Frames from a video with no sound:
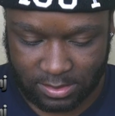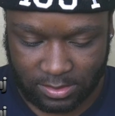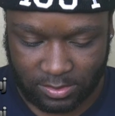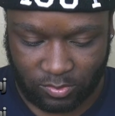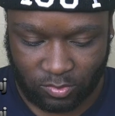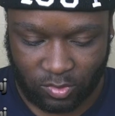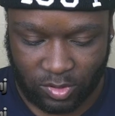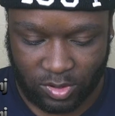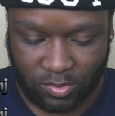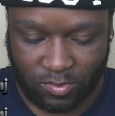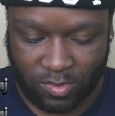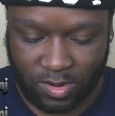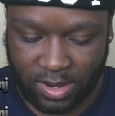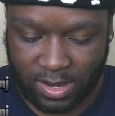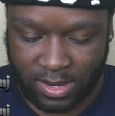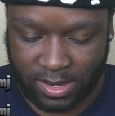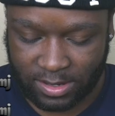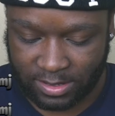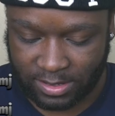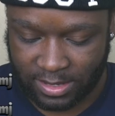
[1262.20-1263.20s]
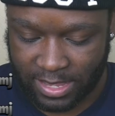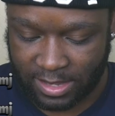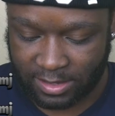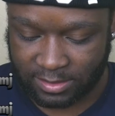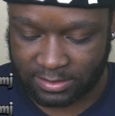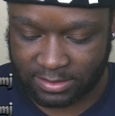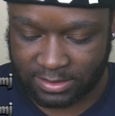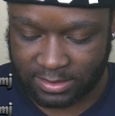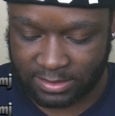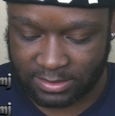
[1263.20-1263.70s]
We want
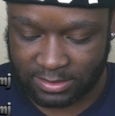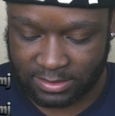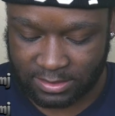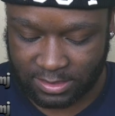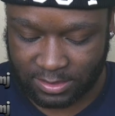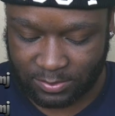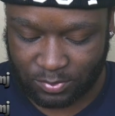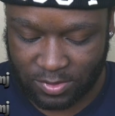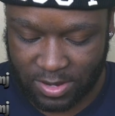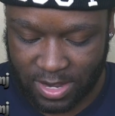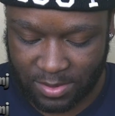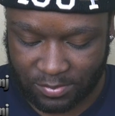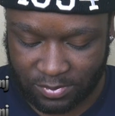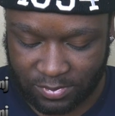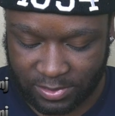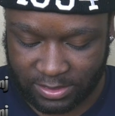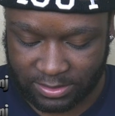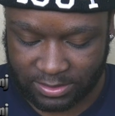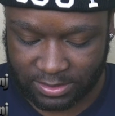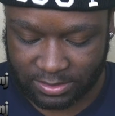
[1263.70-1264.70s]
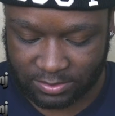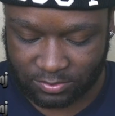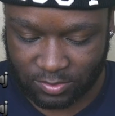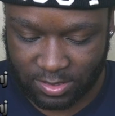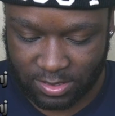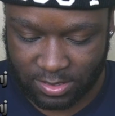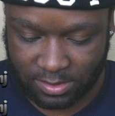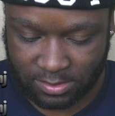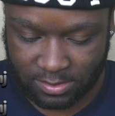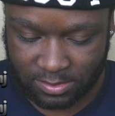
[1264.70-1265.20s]
LTC properties as
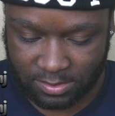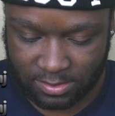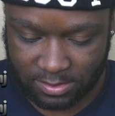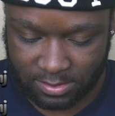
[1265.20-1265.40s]
well.